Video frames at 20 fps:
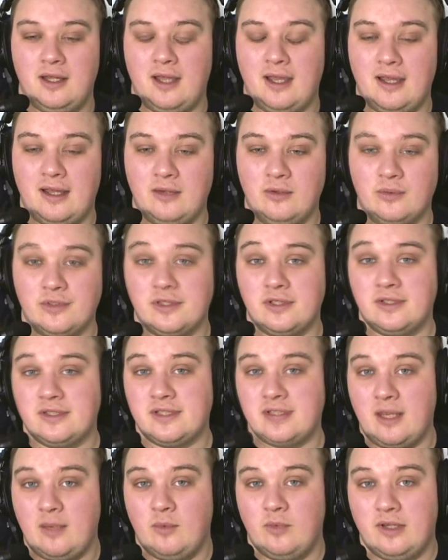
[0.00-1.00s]
And also the
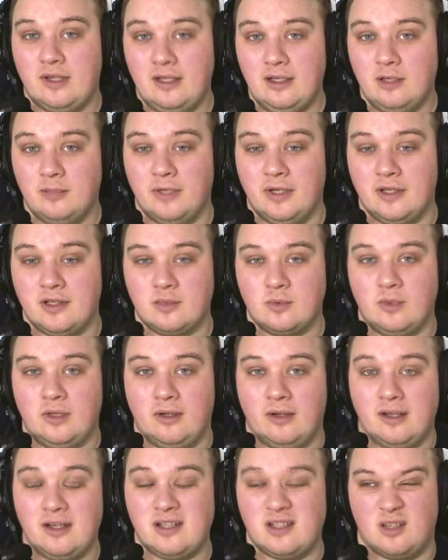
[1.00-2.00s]
same with the little bird as
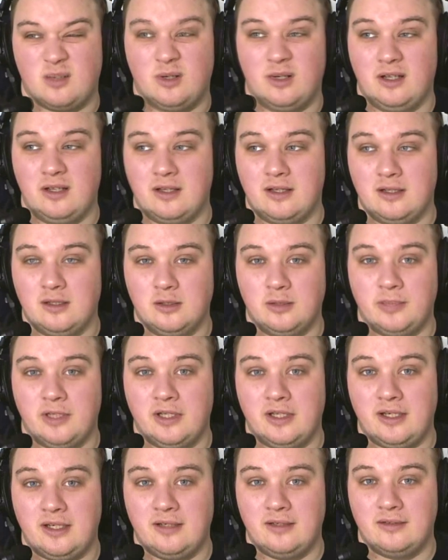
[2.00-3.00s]
well. I actually quite like the little
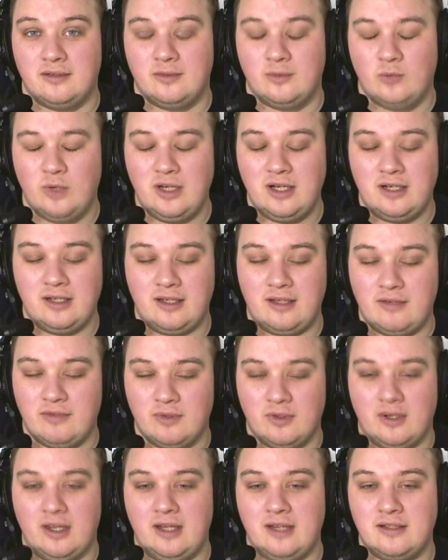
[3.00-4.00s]
bird in, weirdly, even
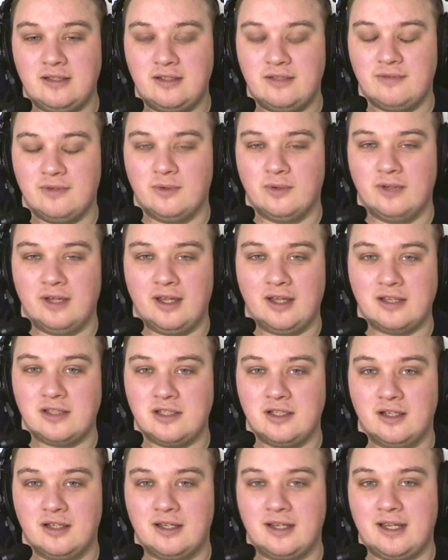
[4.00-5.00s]
though I hate default, I
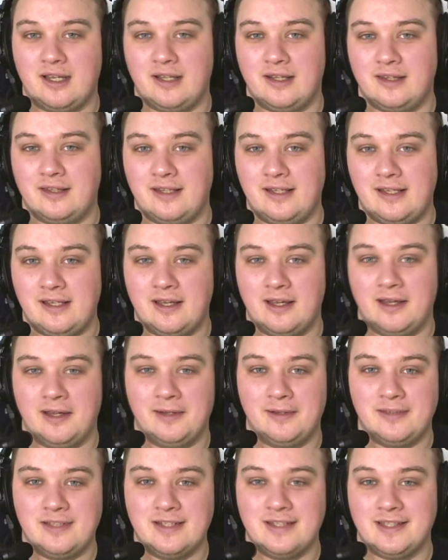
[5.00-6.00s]
actually like it in the
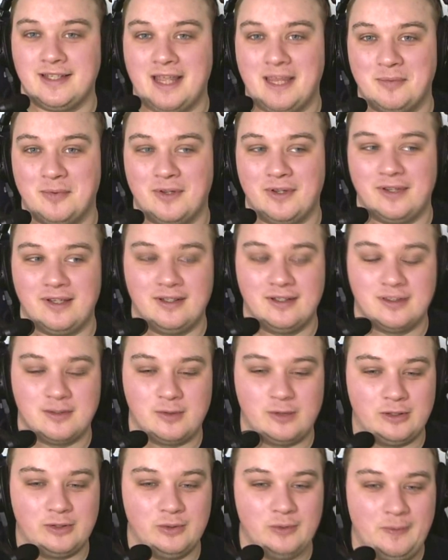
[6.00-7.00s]
desert camo. I think it looks
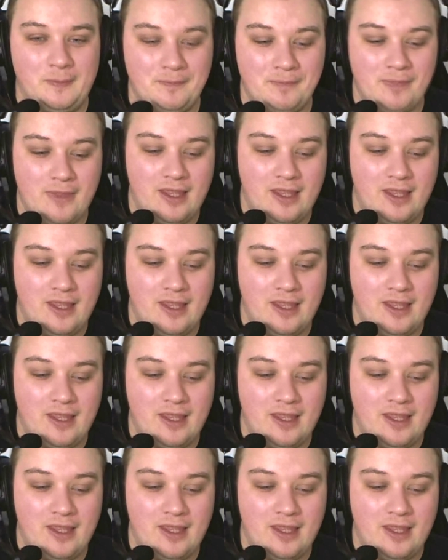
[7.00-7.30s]
quite cool.